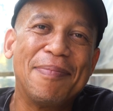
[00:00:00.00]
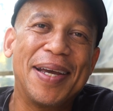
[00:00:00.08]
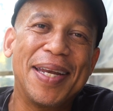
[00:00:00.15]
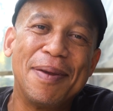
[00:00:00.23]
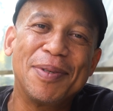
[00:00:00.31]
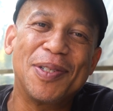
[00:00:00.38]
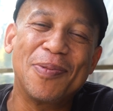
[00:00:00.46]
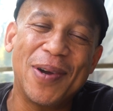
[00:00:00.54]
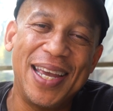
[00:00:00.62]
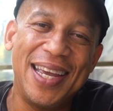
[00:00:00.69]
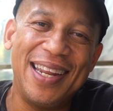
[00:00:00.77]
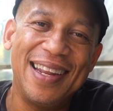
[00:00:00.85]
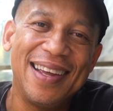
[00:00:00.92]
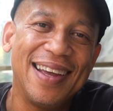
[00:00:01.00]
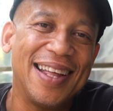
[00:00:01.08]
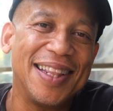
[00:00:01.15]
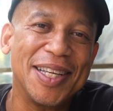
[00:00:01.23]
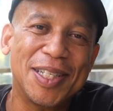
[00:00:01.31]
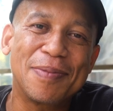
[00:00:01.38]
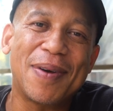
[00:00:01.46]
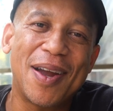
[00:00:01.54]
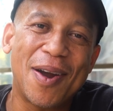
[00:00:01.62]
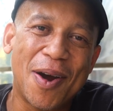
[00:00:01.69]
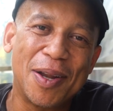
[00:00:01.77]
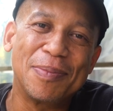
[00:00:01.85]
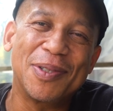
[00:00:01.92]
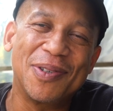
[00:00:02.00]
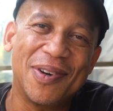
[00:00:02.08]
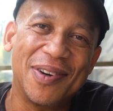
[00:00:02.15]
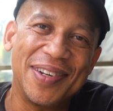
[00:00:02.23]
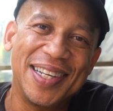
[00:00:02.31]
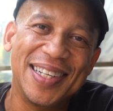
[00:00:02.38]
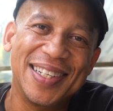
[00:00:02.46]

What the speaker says: my name is Duane, and this is my Harlem story.